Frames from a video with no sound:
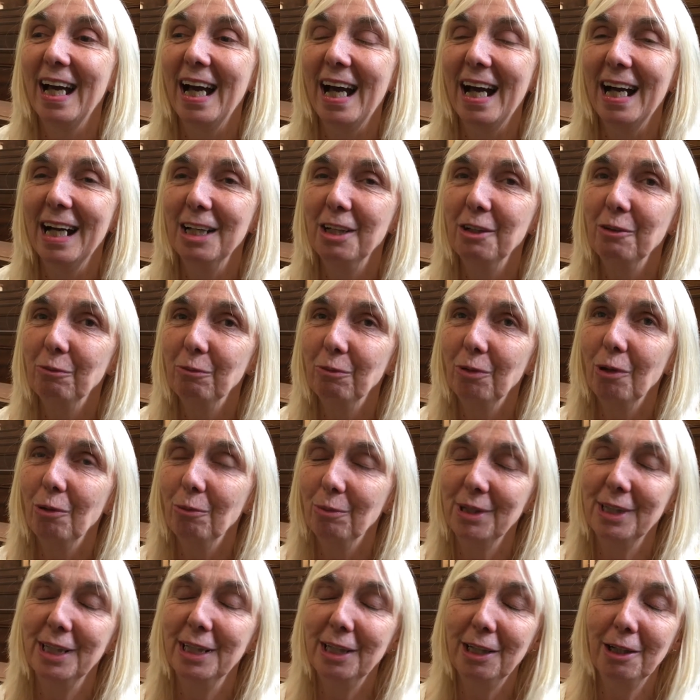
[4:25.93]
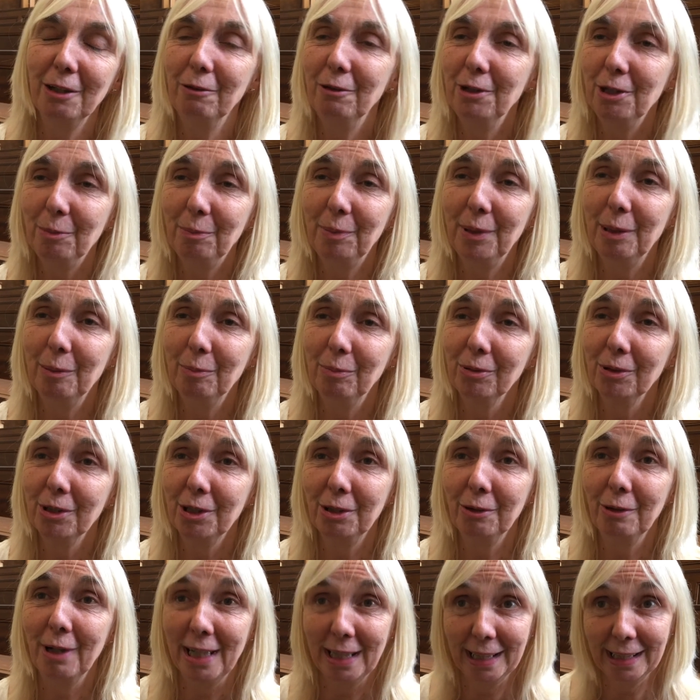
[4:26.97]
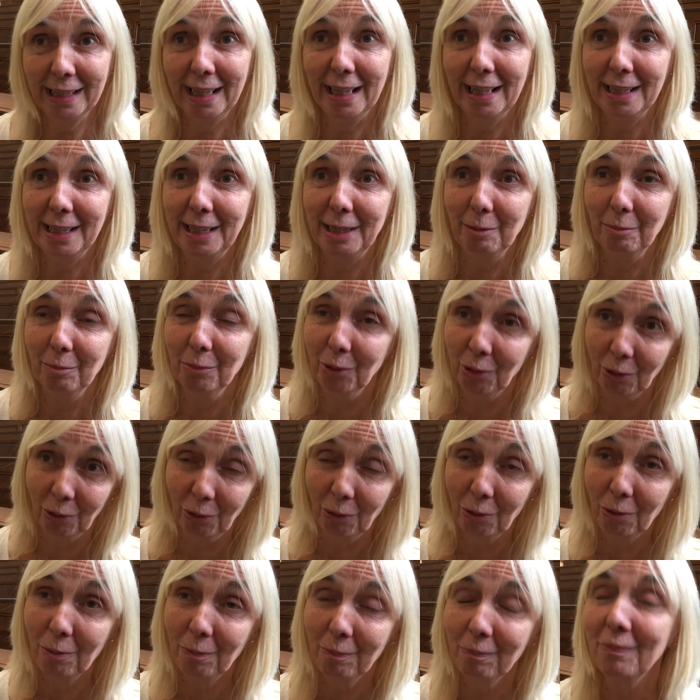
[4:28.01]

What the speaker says: and what would encourage people to access it more.